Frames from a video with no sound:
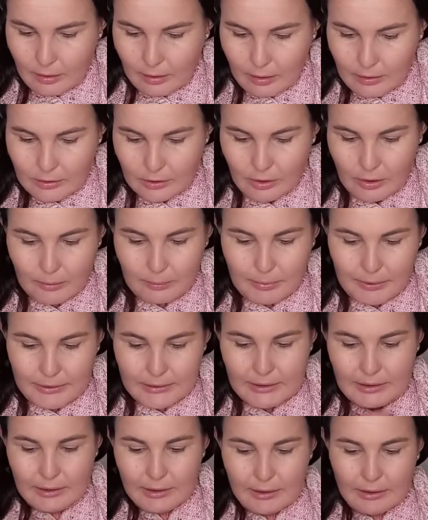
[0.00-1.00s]
So I
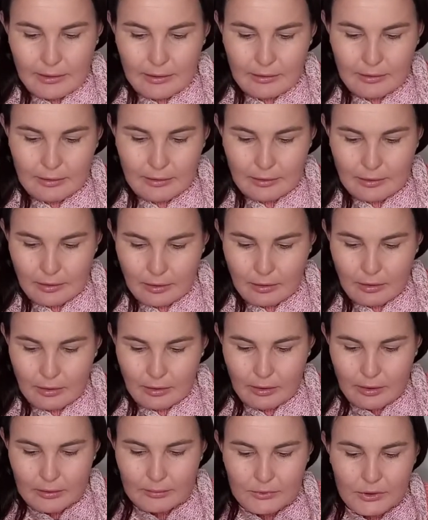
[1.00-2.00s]
basically,
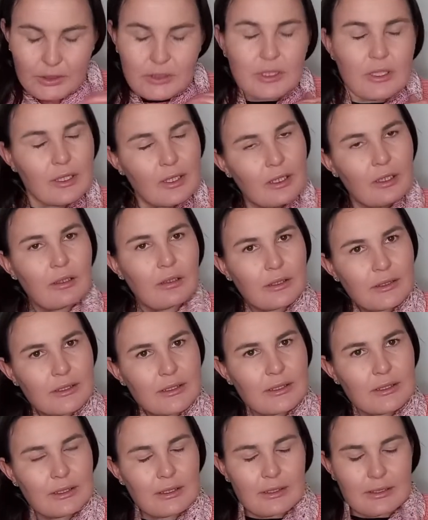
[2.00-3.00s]
I'm just realizing
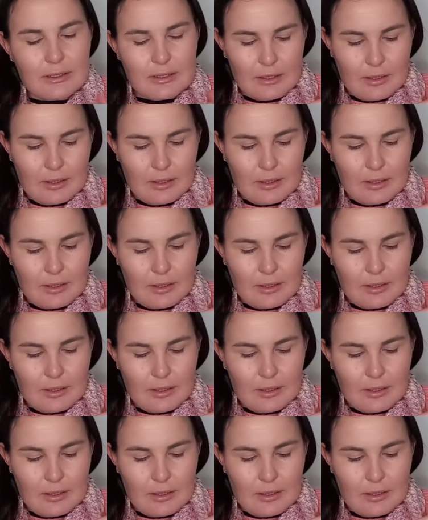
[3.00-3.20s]
this.